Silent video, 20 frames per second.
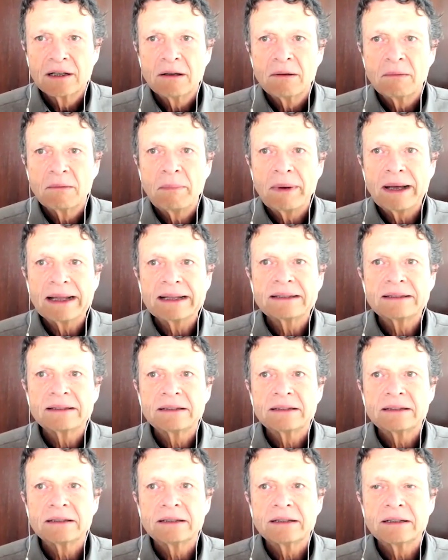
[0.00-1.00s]

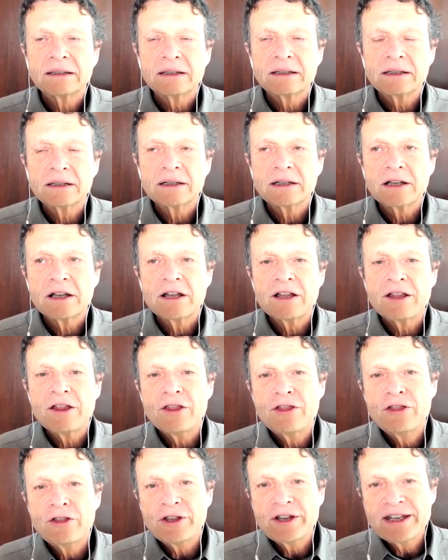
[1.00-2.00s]
But the